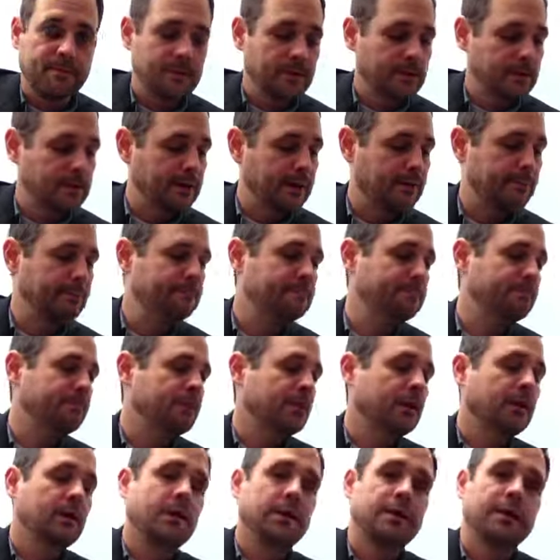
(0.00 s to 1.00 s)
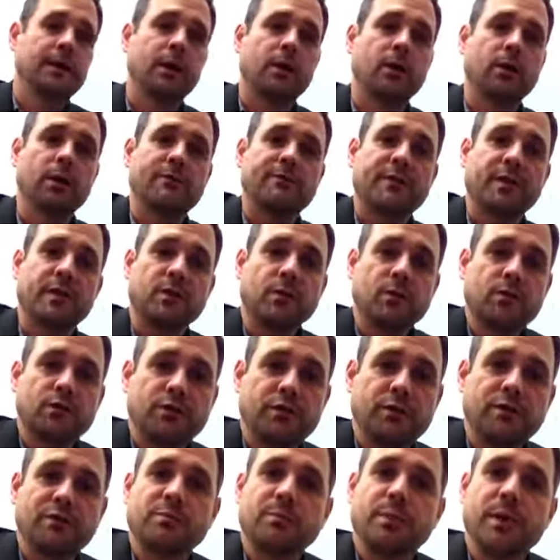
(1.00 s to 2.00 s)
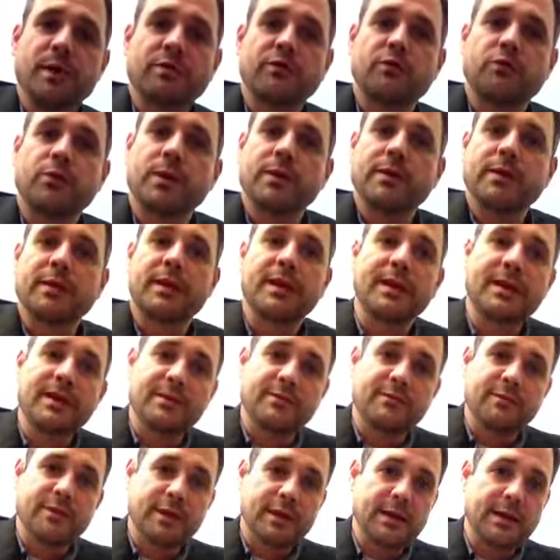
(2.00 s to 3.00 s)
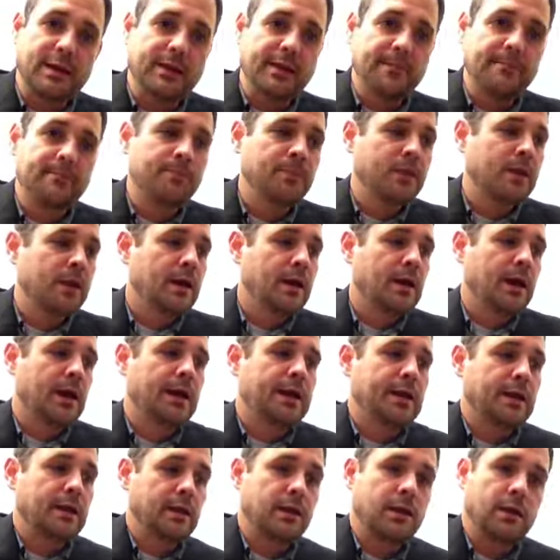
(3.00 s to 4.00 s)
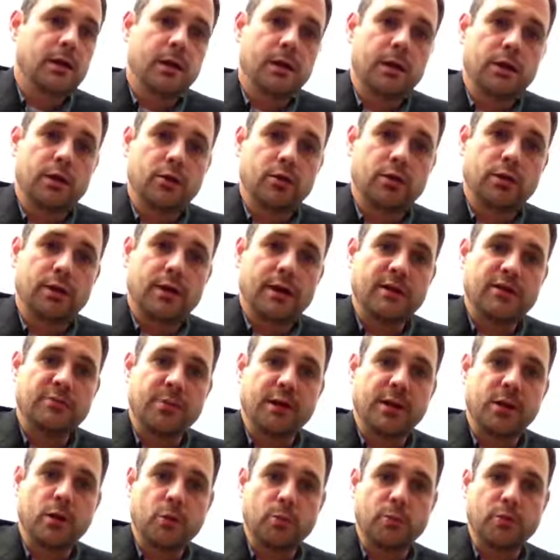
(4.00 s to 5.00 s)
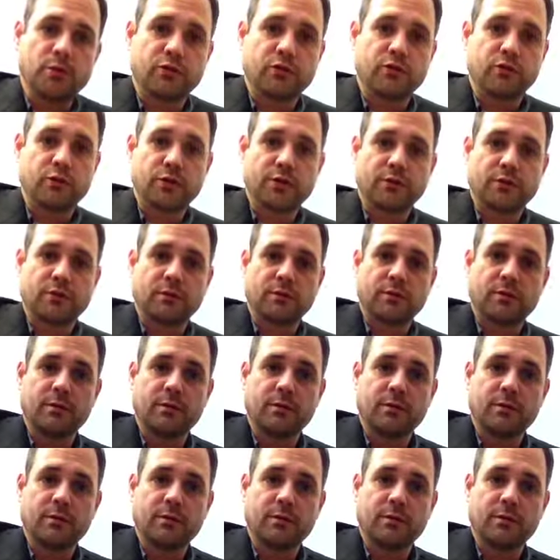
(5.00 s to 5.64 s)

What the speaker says: Okay? Now, if I use these based around the key of E, I can utilize my open strings.